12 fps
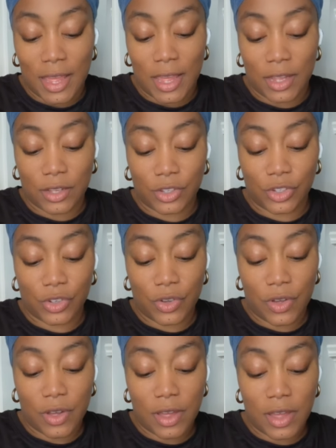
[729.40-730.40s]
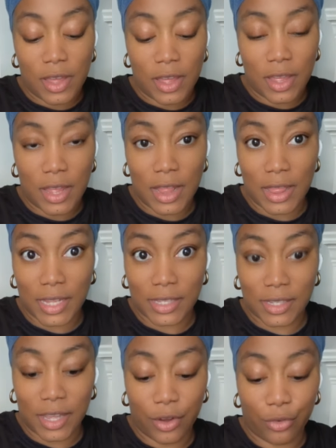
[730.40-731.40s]
enjoy let's
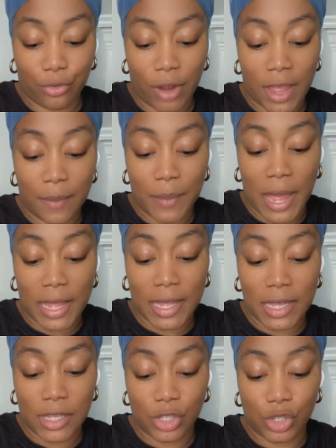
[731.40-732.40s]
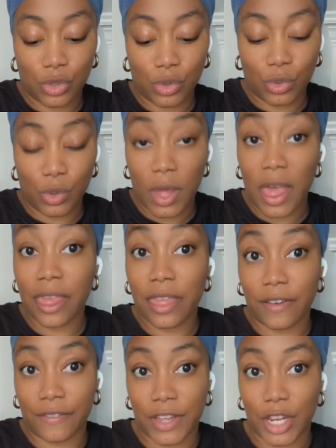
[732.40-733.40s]
get right back into
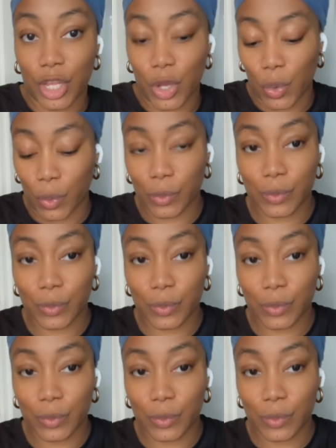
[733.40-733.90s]
the video